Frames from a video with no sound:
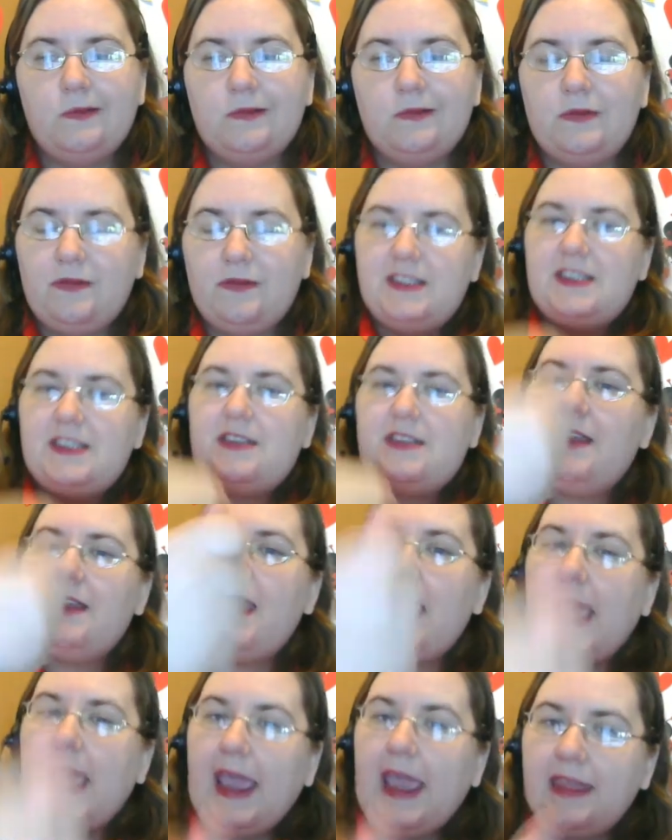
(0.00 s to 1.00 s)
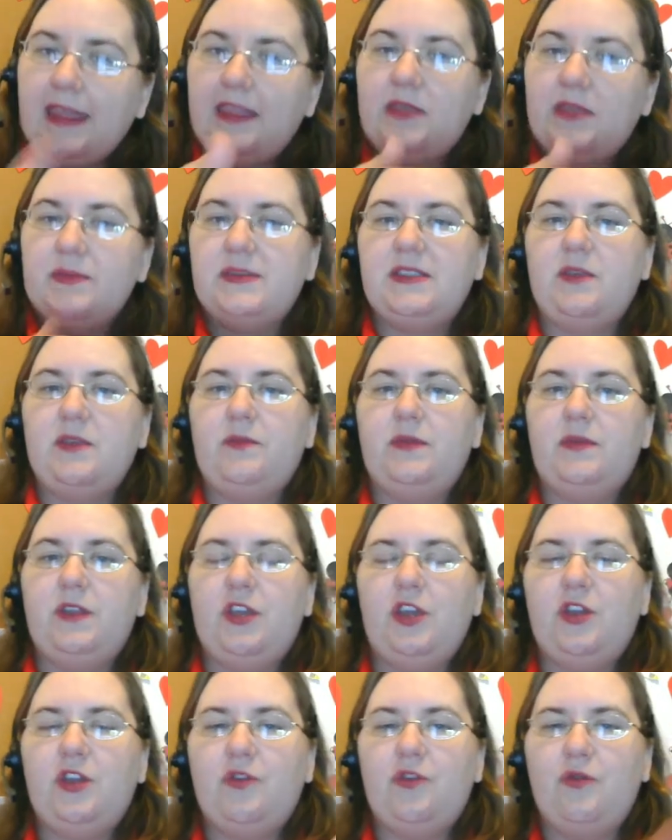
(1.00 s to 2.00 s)
physically hand them
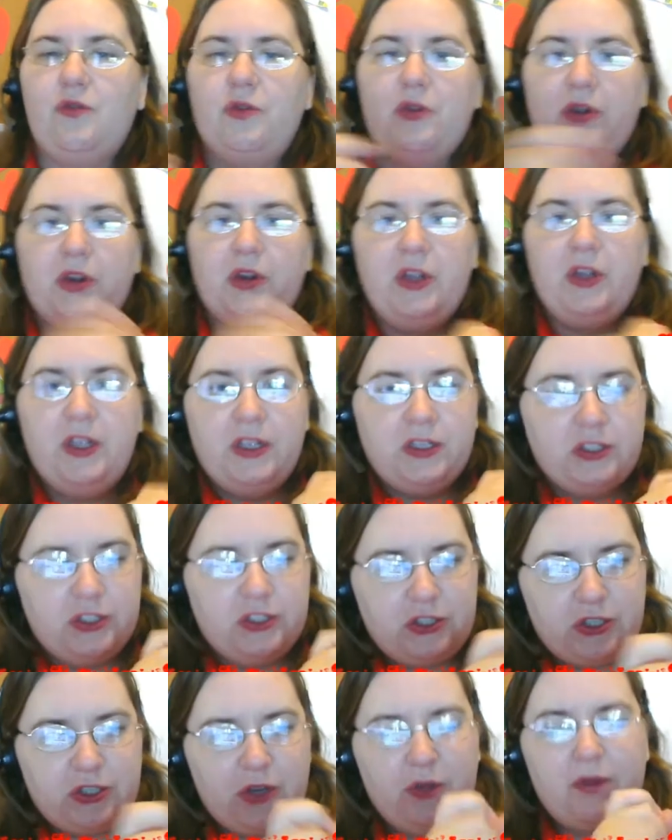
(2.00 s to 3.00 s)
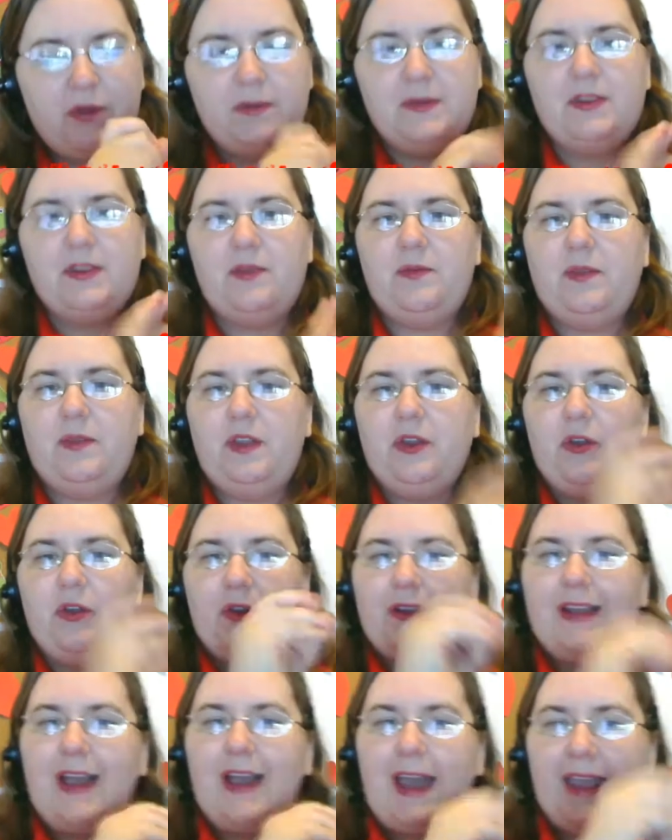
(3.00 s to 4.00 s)
something or show them something
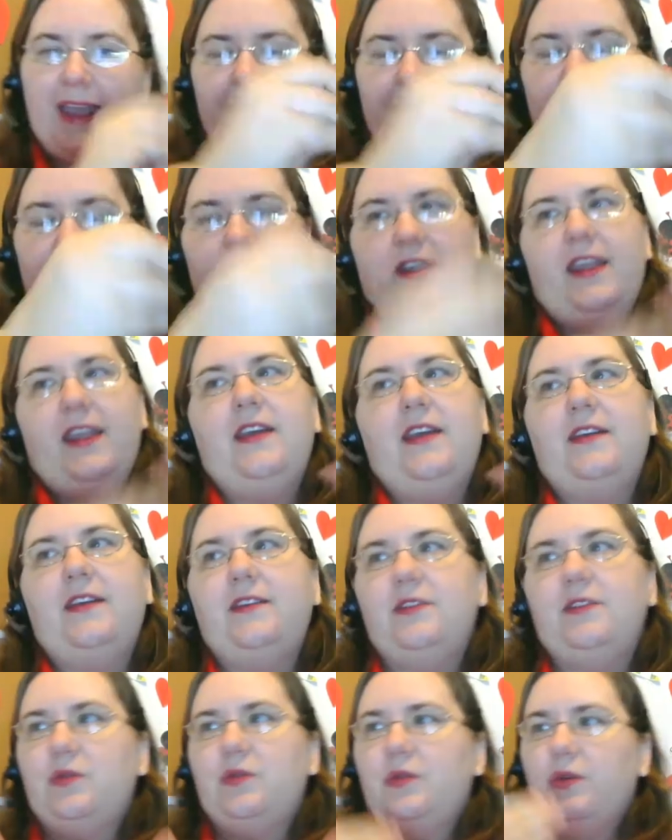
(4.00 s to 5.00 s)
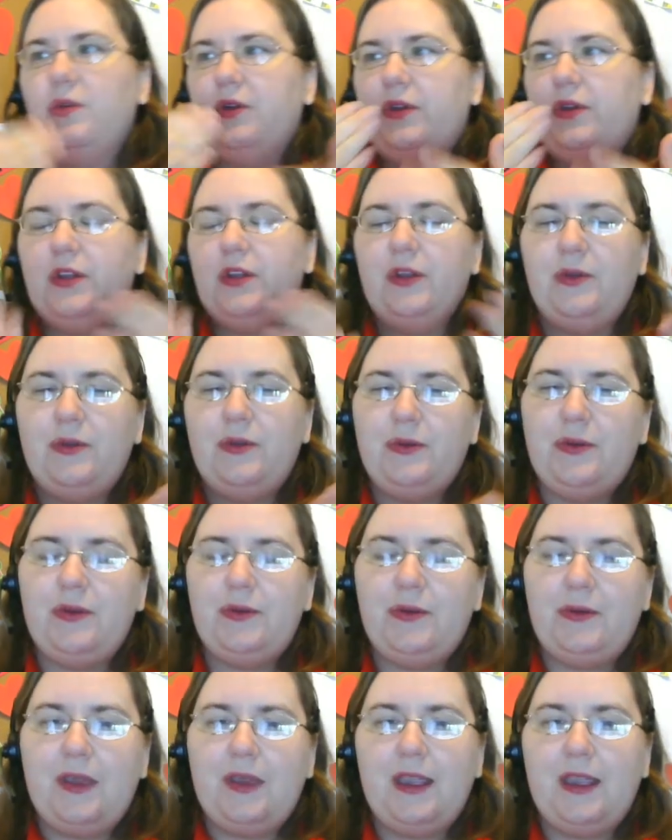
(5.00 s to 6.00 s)
or guide their hand, or
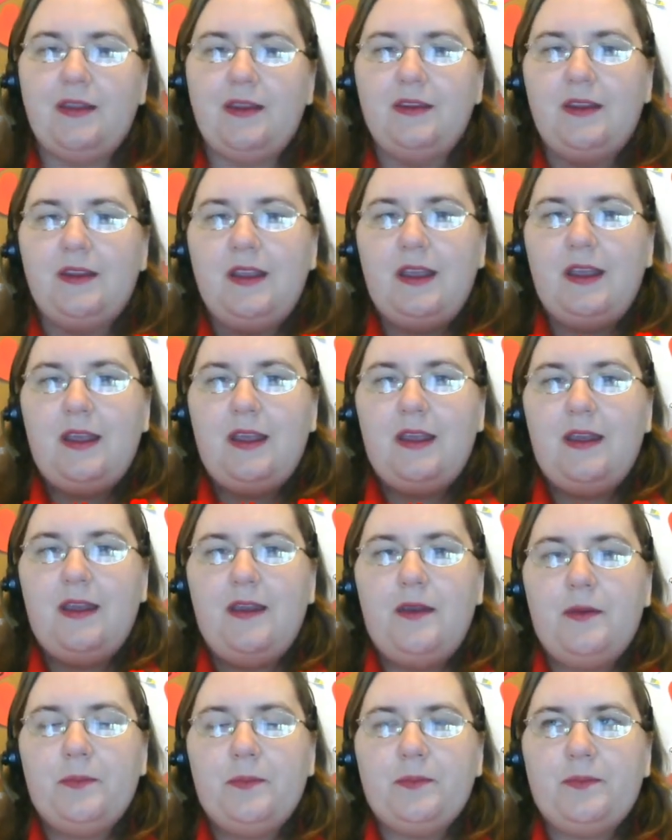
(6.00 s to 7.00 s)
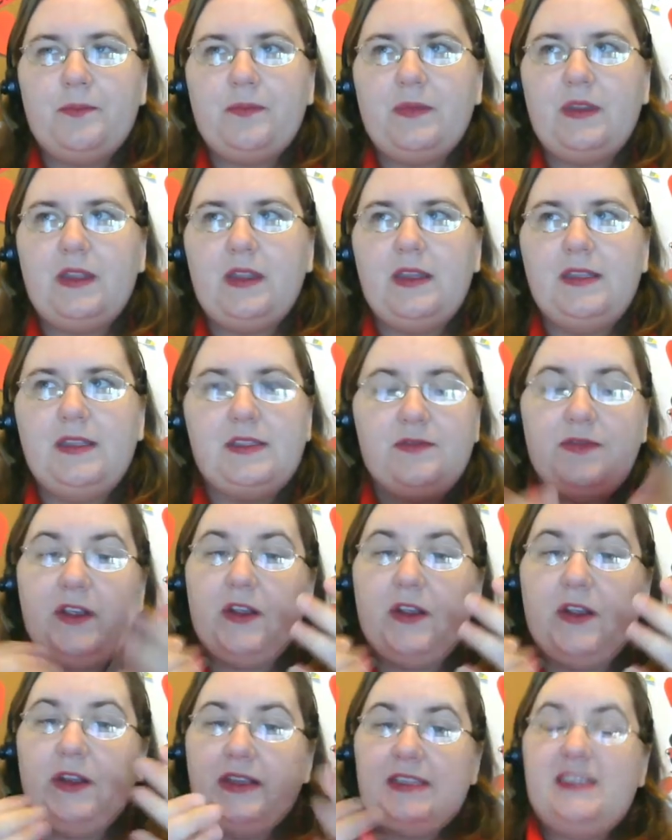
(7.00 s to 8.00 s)
you can't. It's
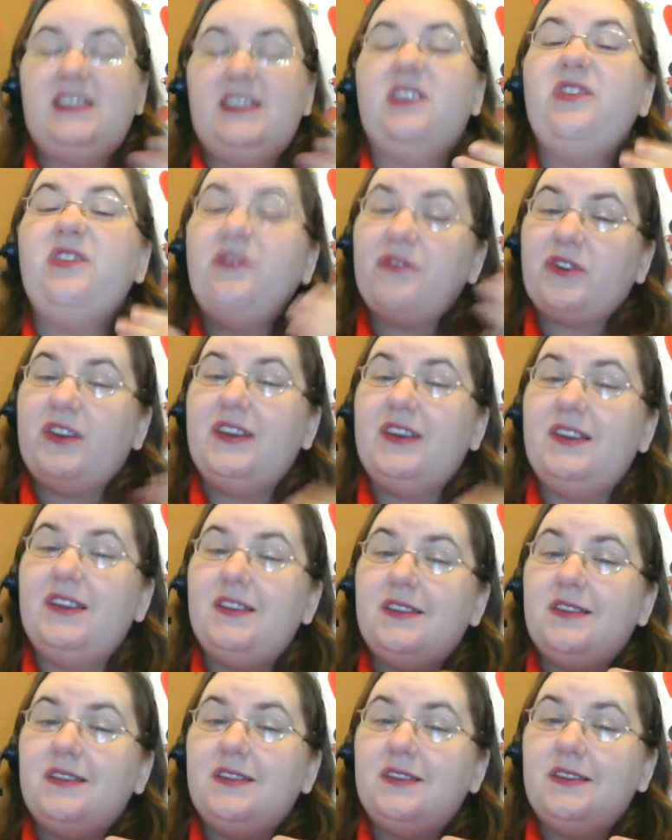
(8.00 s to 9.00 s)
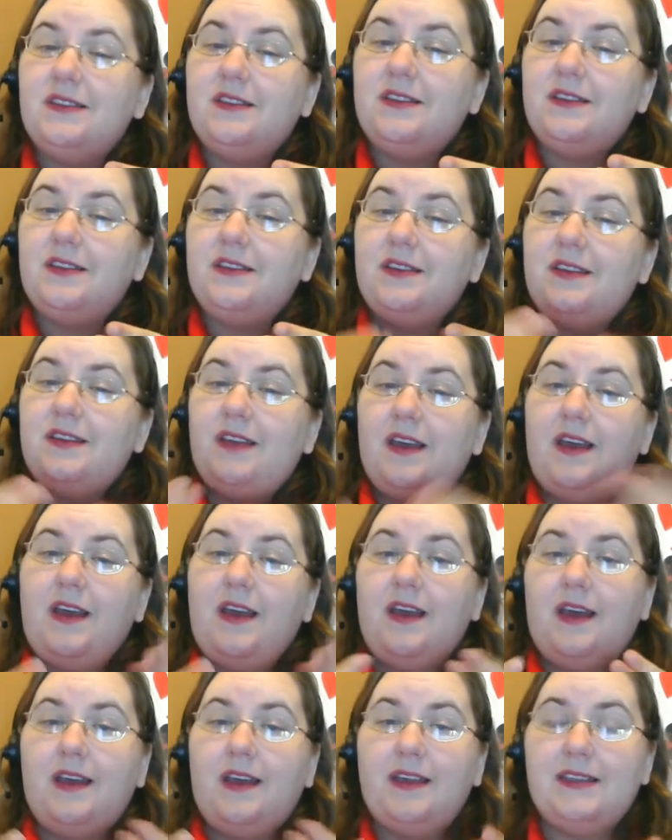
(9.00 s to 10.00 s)
very different
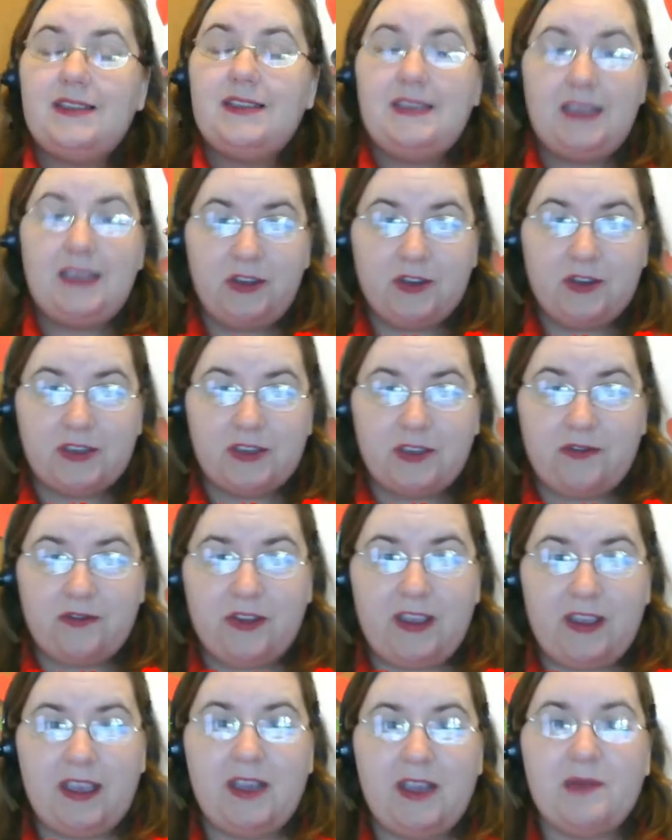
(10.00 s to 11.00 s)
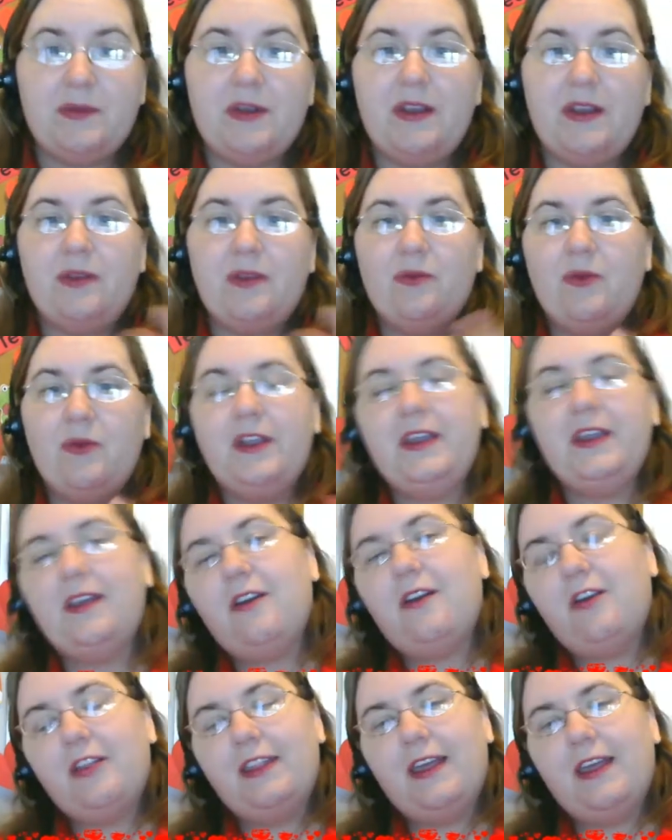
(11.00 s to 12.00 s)
seeing yourself on camera and
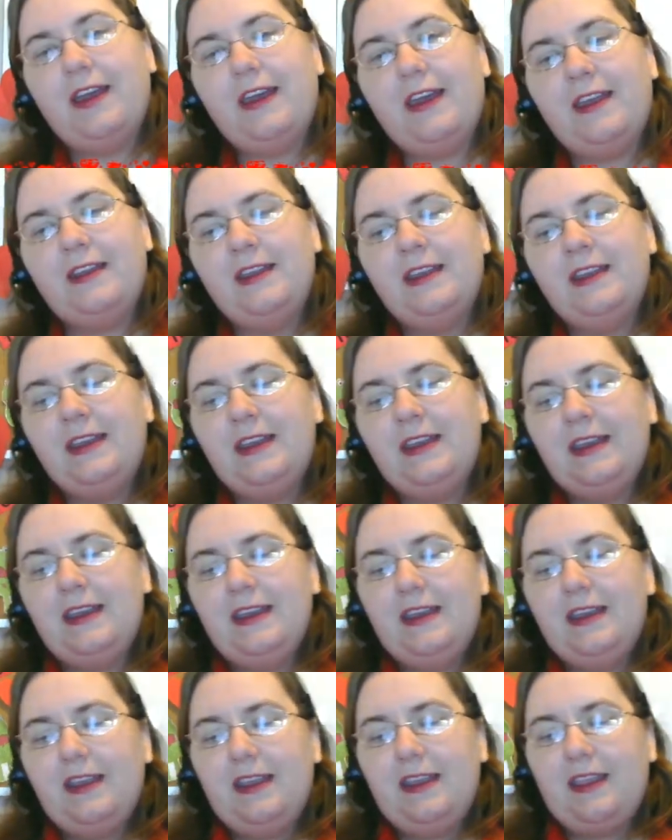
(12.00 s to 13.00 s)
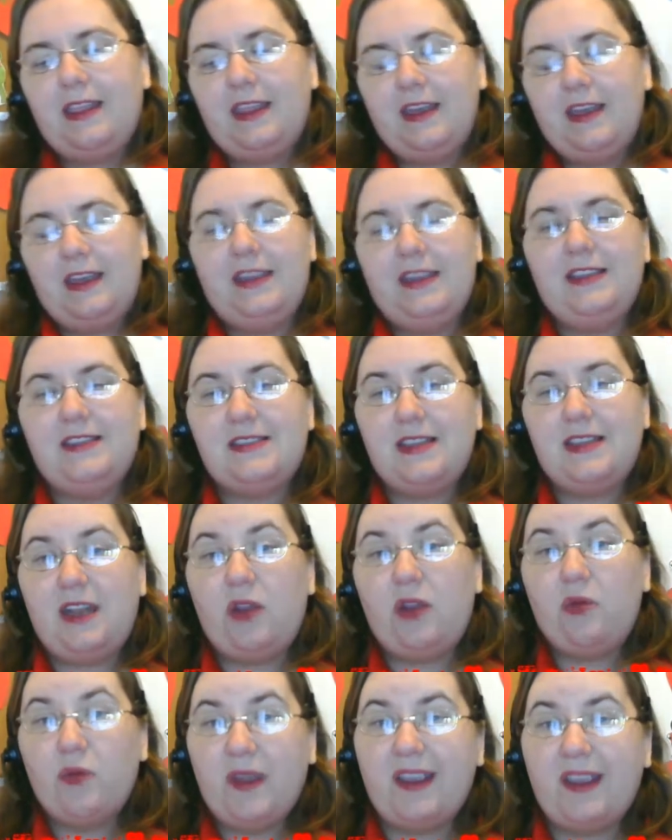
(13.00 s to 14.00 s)
working online than it is in
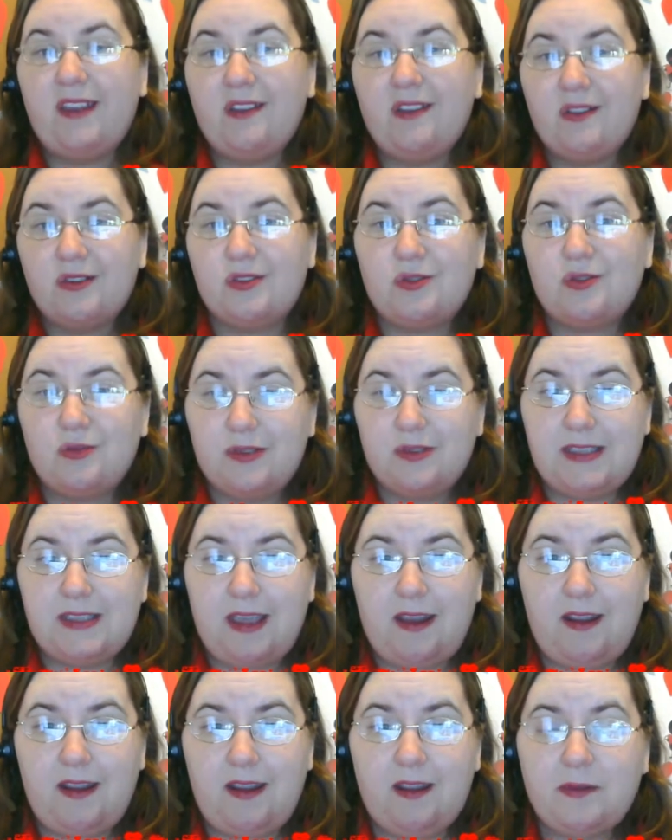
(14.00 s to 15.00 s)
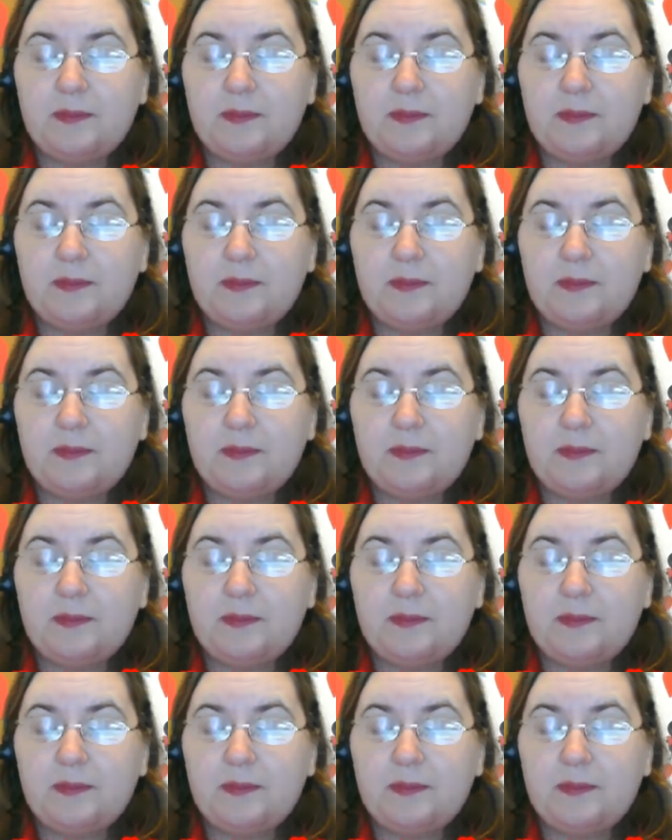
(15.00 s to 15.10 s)
a regular school setting.